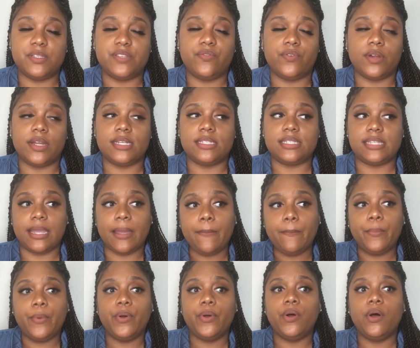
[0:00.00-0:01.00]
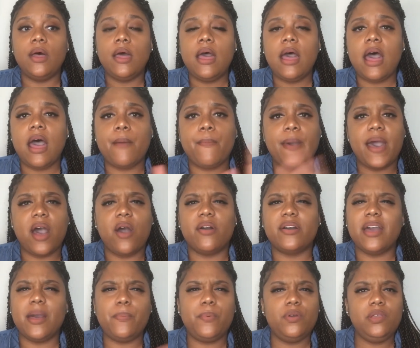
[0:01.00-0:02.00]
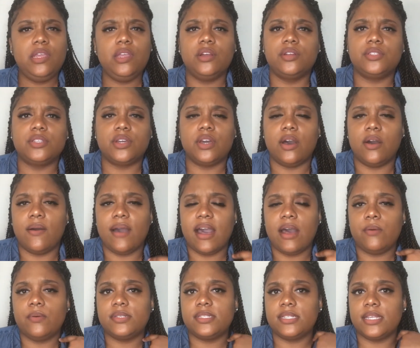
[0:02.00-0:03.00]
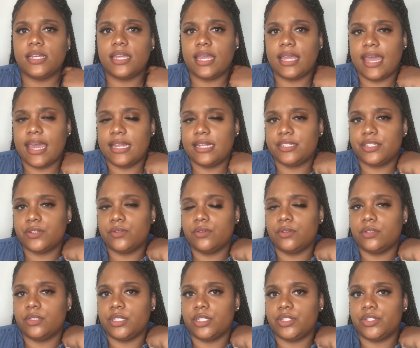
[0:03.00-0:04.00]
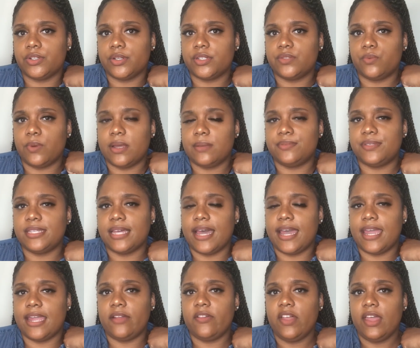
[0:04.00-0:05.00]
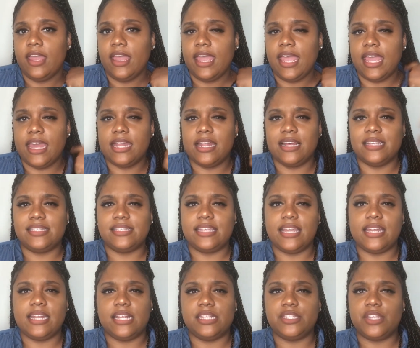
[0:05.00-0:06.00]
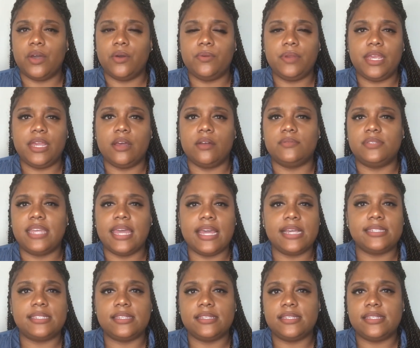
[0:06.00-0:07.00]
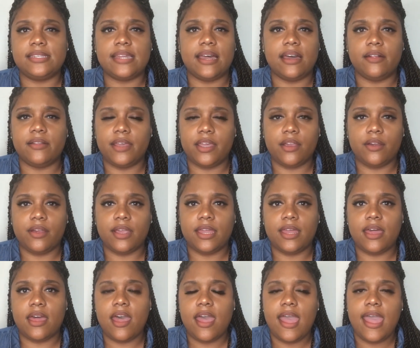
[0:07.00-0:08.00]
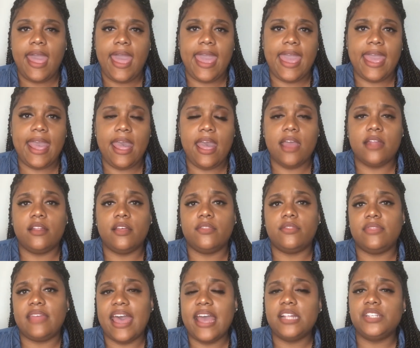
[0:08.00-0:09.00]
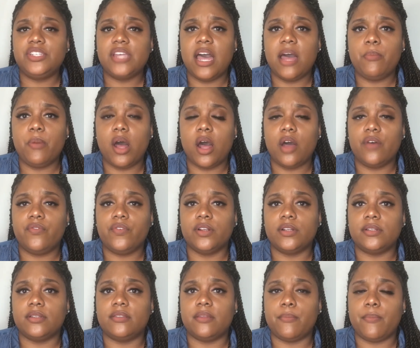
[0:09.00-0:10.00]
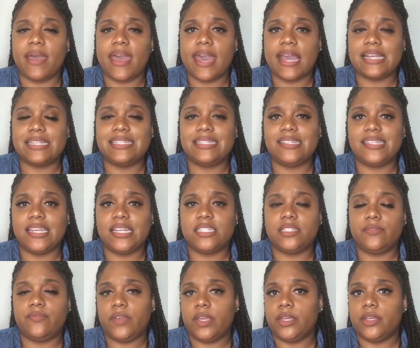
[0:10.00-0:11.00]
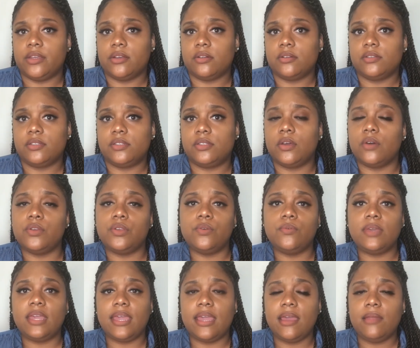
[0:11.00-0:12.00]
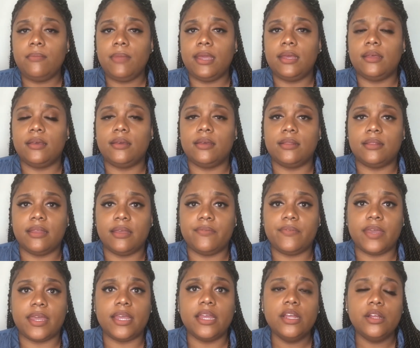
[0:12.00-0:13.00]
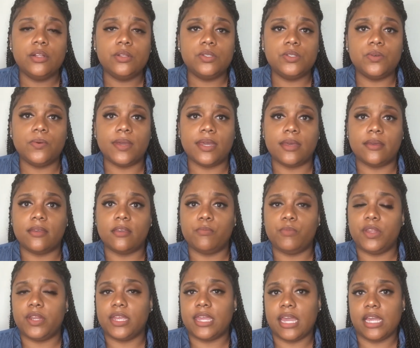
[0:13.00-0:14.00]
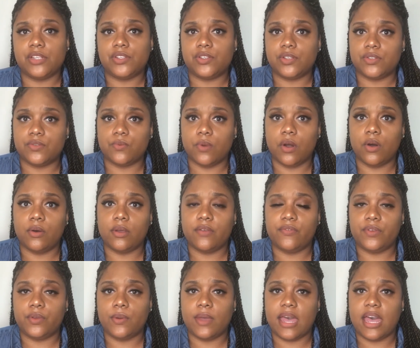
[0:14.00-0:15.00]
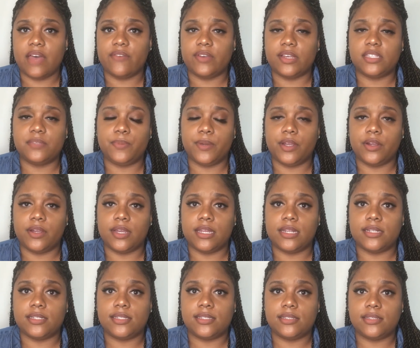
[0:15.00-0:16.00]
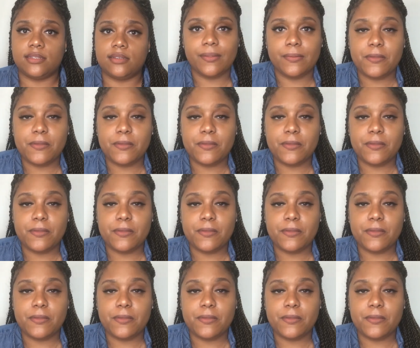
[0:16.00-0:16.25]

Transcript: For example, about a couple years ago, I was looking at a school district's website in a San Antonio, Texas style area, and that job offered the max 6 figures. So you can make a good living doing a communications role if you have experience.